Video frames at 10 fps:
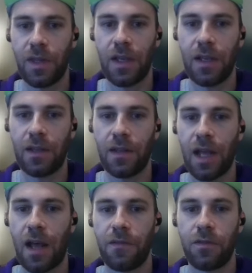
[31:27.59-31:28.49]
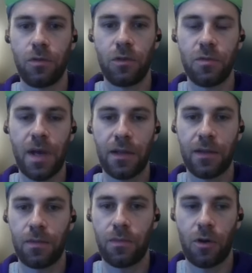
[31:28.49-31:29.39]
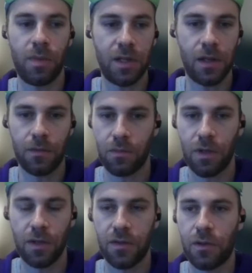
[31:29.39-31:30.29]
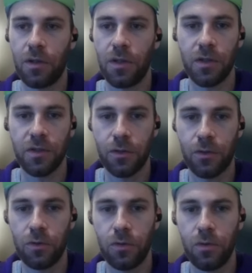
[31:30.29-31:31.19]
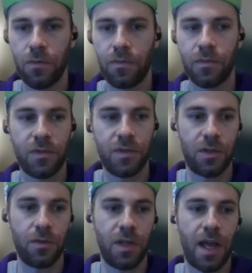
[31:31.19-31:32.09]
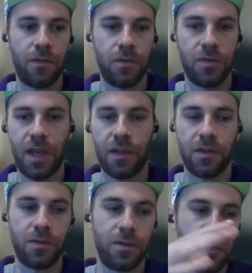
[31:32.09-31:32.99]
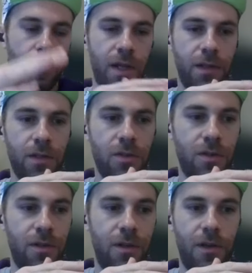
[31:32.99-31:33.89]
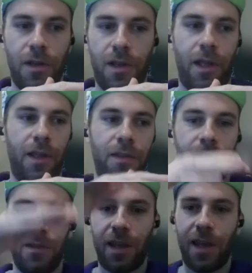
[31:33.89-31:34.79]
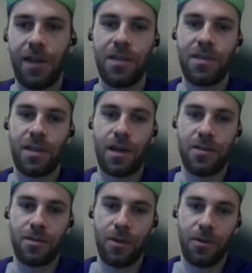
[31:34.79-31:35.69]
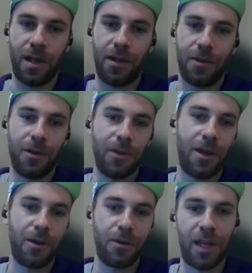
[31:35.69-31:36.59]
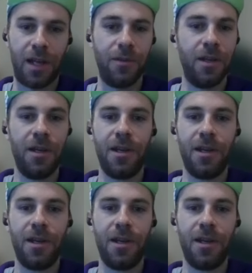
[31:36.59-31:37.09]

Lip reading: They have to respect probably let's call it the zone 2. So they have to stay at a certain wattage, and the cadence starts to go down, go down, go down.